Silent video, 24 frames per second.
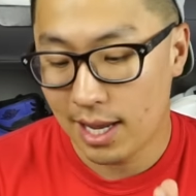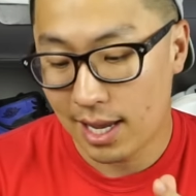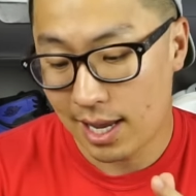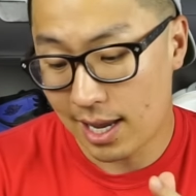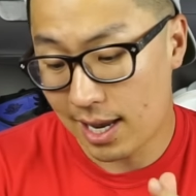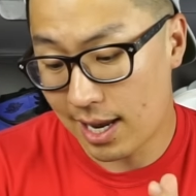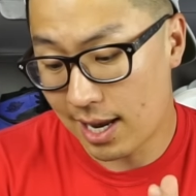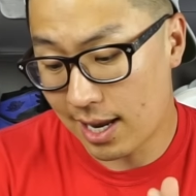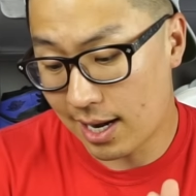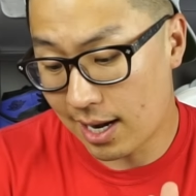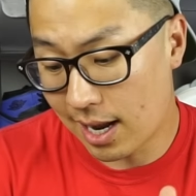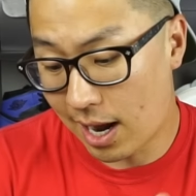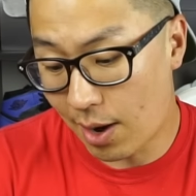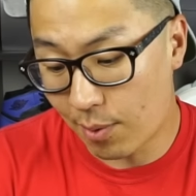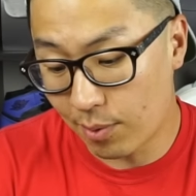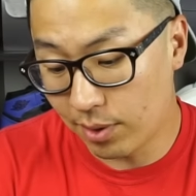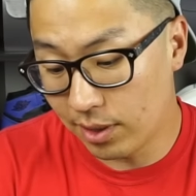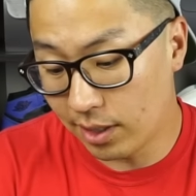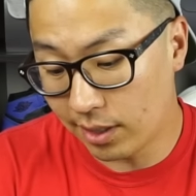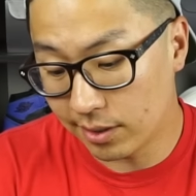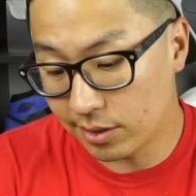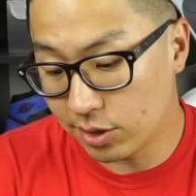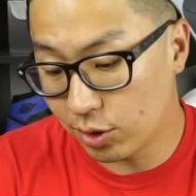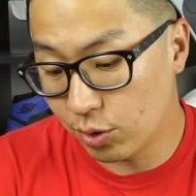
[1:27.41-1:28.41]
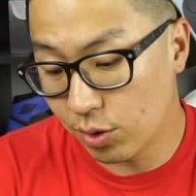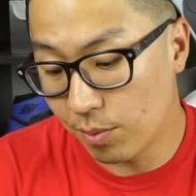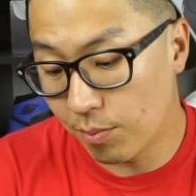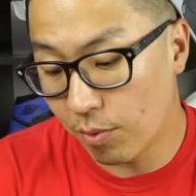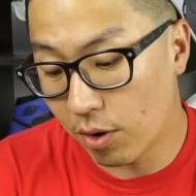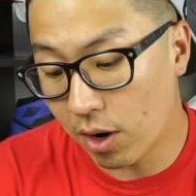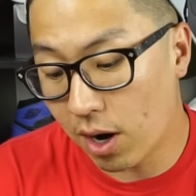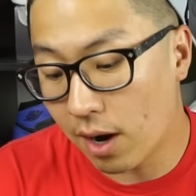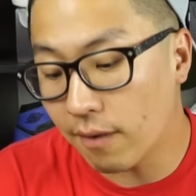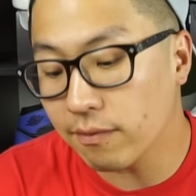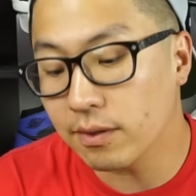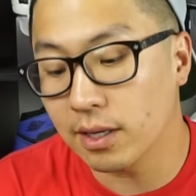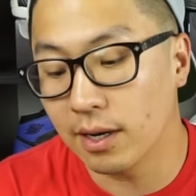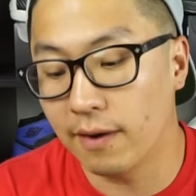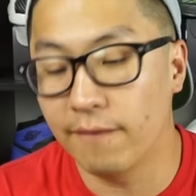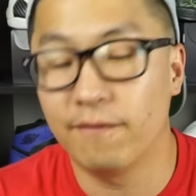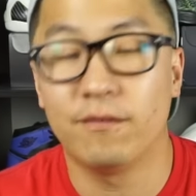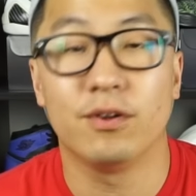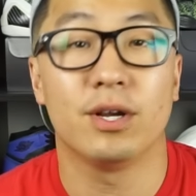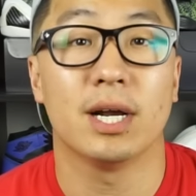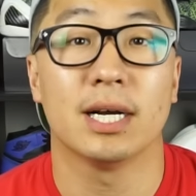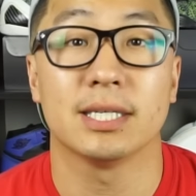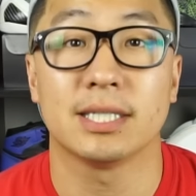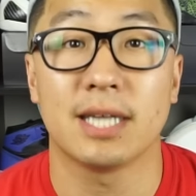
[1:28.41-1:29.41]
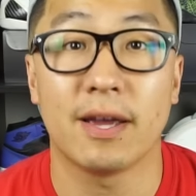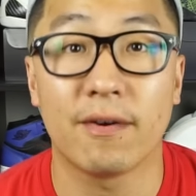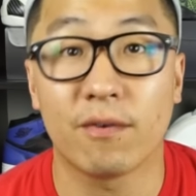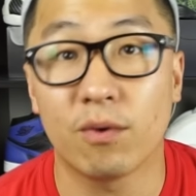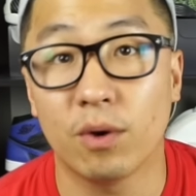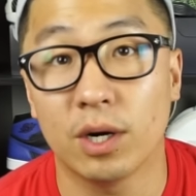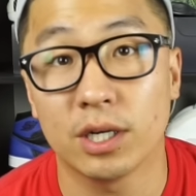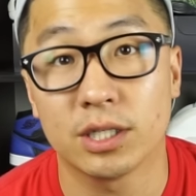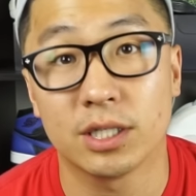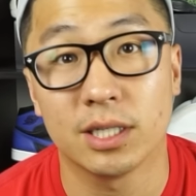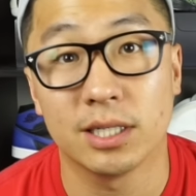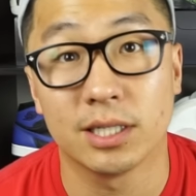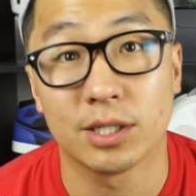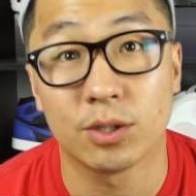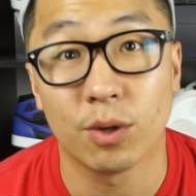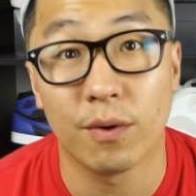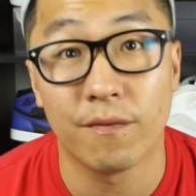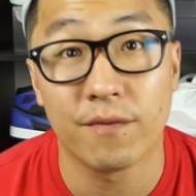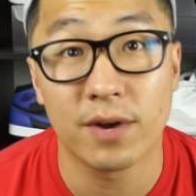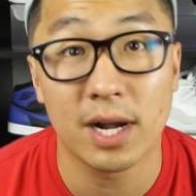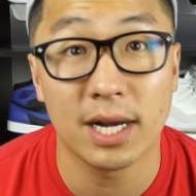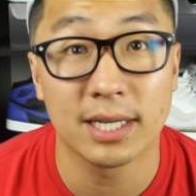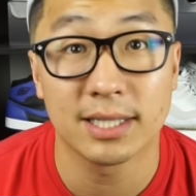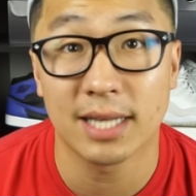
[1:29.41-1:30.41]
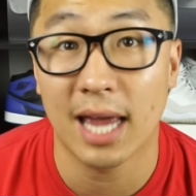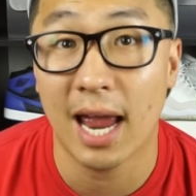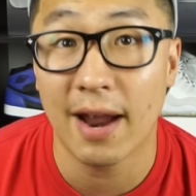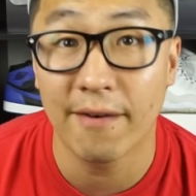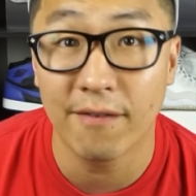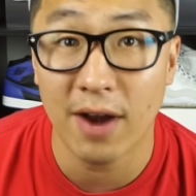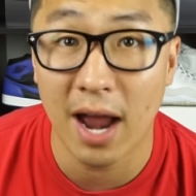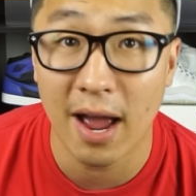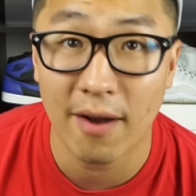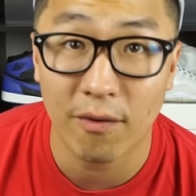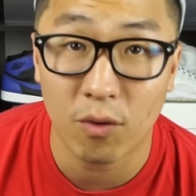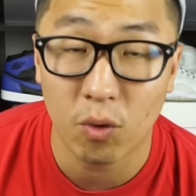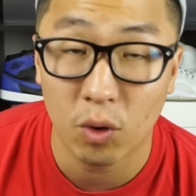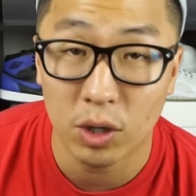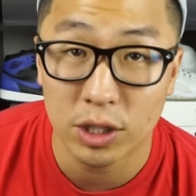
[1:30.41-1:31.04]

And I would love to do it more often if you guys have questions. So if you guys ever have